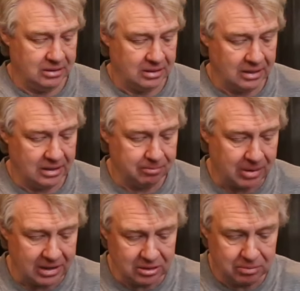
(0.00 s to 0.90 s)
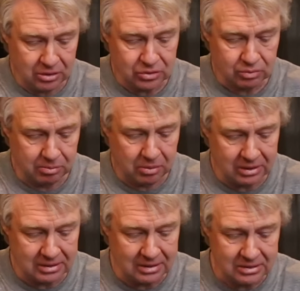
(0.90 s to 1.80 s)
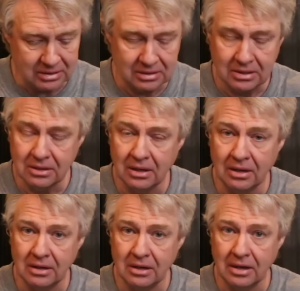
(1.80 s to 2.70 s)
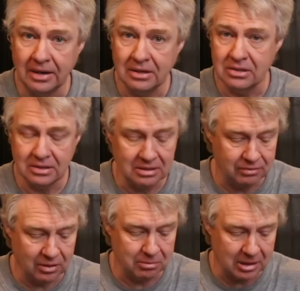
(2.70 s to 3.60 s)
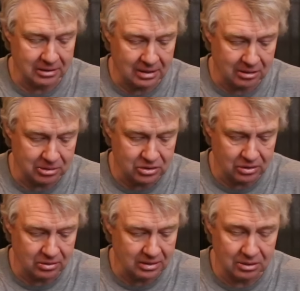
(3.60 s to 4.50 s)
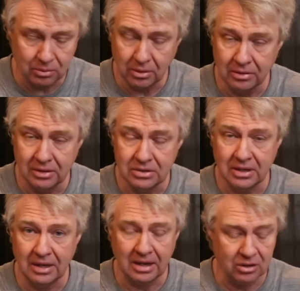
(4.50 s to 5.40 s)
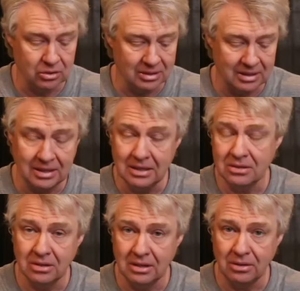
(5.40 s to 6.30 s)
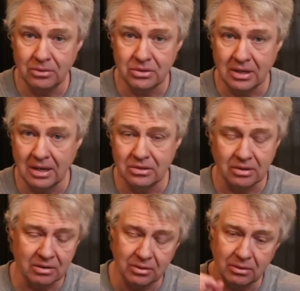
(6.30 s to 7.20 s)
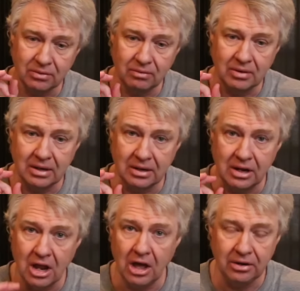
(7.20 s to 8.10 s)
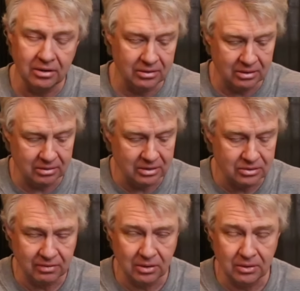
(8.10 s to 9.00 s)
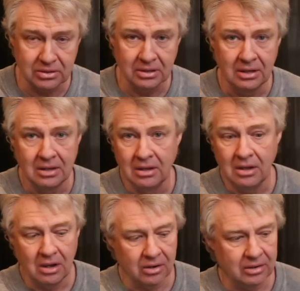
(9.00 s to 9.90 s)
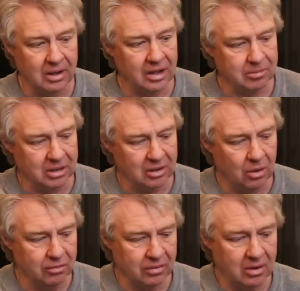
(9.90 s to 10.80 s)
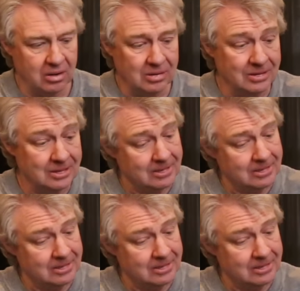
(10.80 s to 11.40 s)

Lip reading: Binding posts were pretty decent. I didn't see ferromagnetic material anywhere on this side. I couldn't get to the other side, so I don't know if they've got a nut on there that's ferrous or not. But overall,